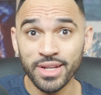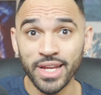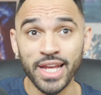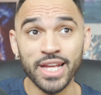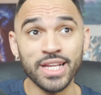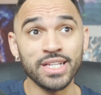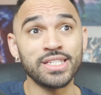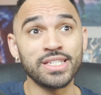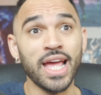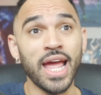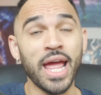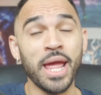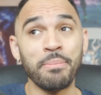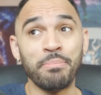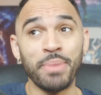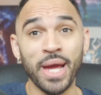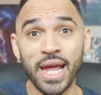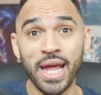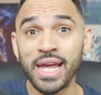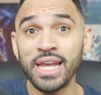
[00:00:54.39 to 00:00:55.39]
is a
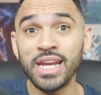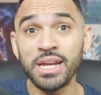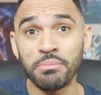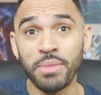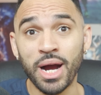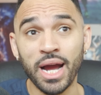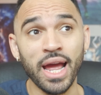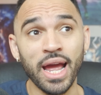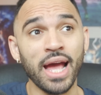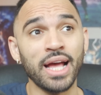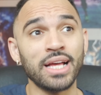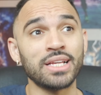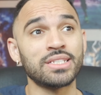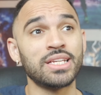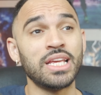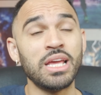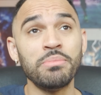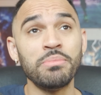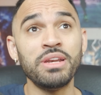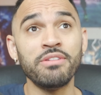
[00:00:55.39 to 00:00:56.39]
pain in my
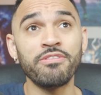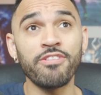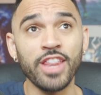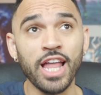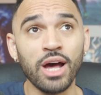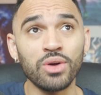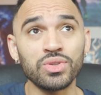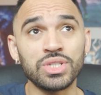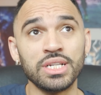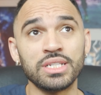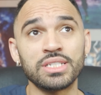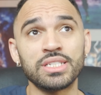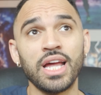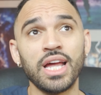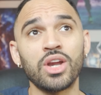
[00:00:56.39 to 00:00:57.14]
ass him and flautus